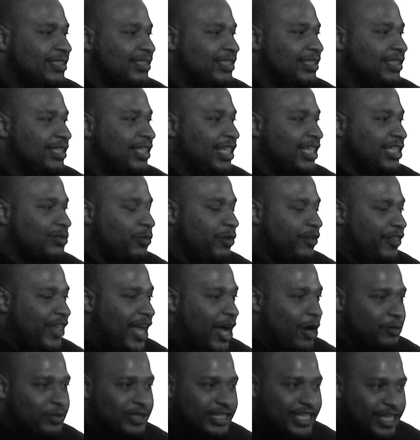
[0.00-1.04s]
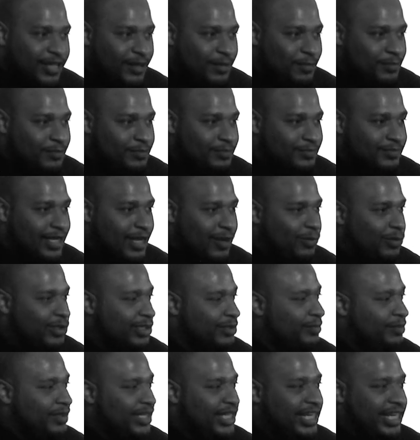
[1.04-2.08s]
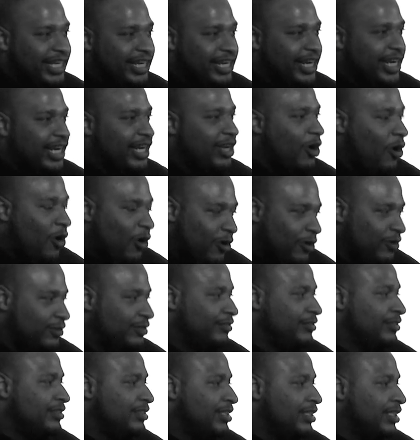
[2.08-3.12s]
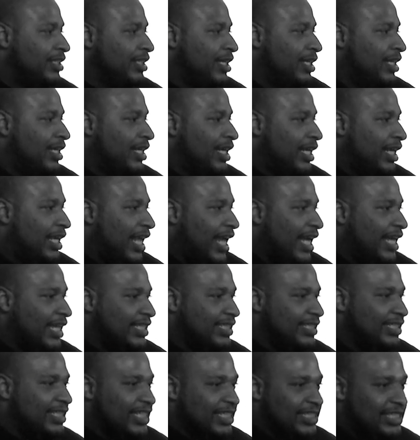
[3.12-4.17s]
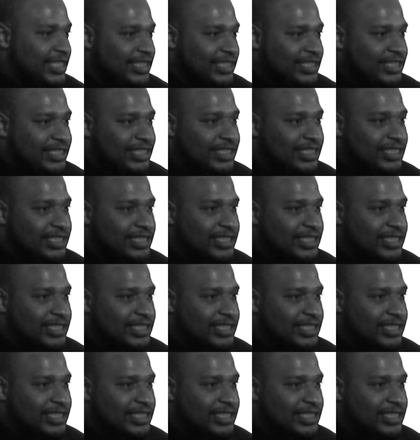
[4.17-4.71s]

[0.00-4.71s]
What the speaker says: because without them, I wouldn't be here at all. Like, this is just a